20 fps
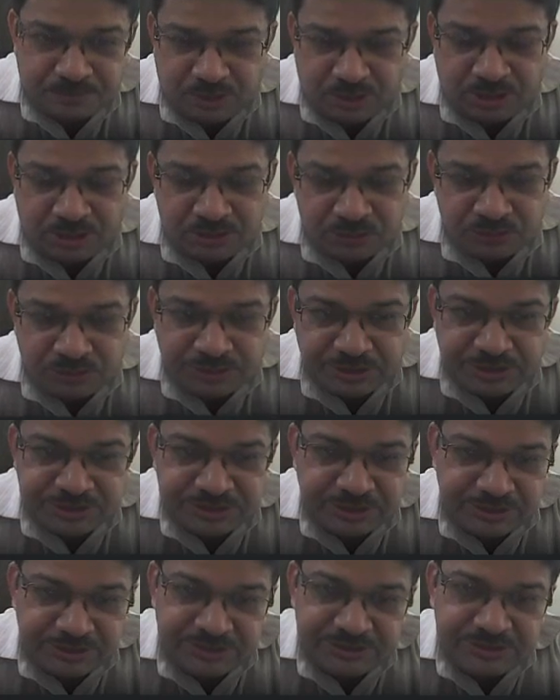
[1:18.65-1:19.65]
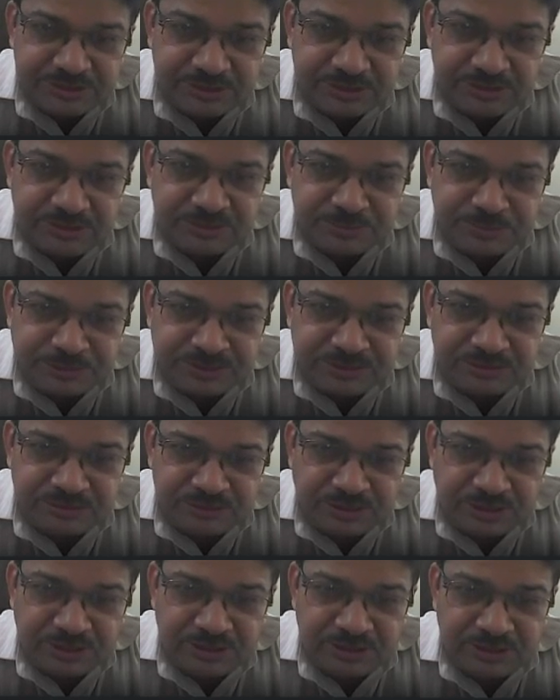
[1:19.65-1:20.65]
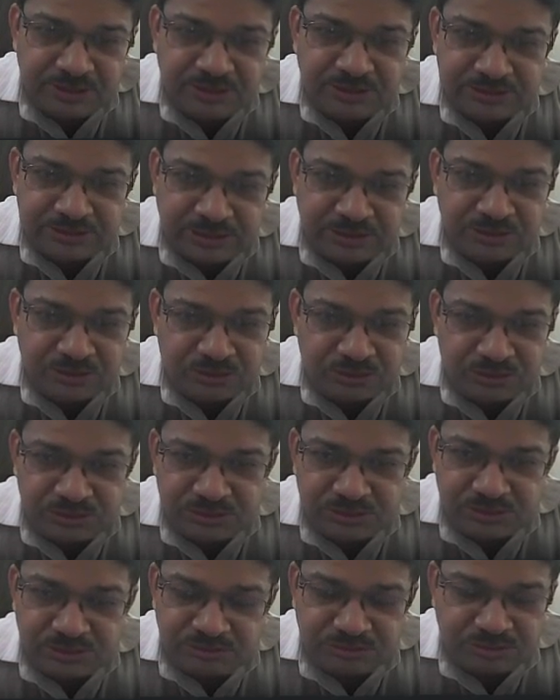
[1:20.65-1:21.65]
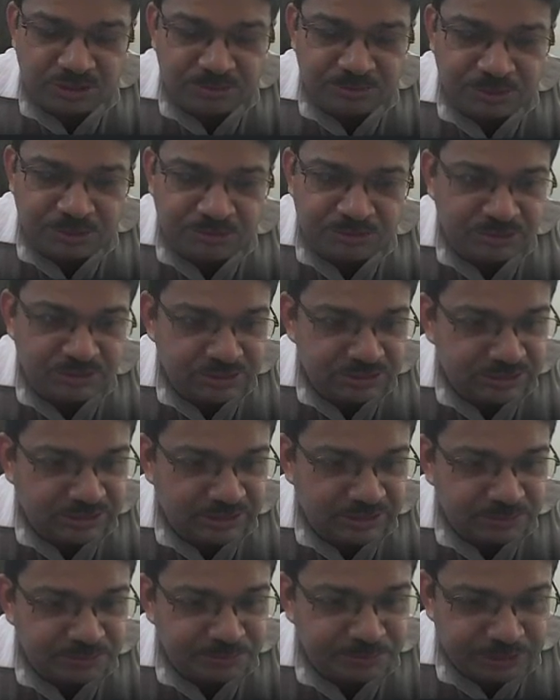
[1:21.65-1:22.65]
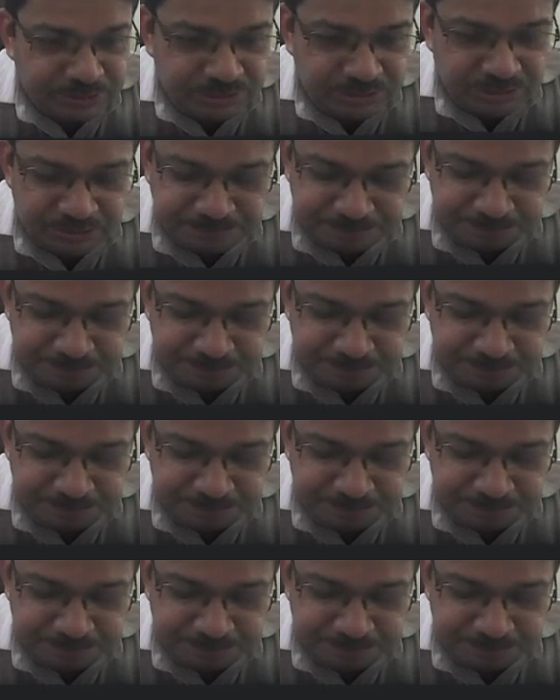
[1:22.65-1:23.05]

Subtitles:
Earthquake excitation is specified in design codes in the form of design spectra.